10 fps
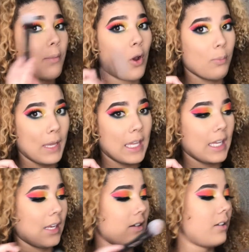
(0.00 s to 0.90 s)
on my
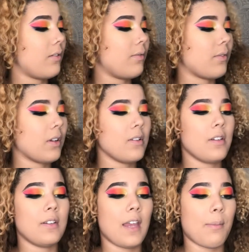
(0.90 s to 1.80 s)
hand,
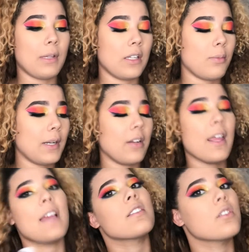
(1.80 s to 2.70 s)
tap a little bit of
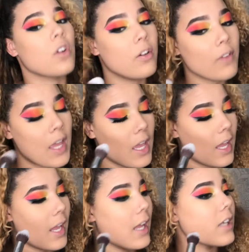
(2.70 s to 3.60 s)
the excess off,
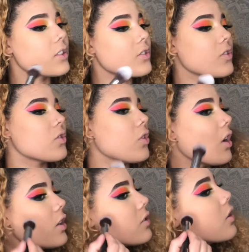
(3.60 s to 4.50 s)
and just
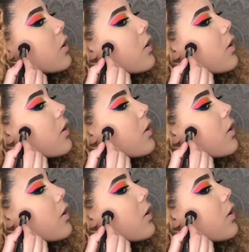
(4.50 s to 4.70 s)
start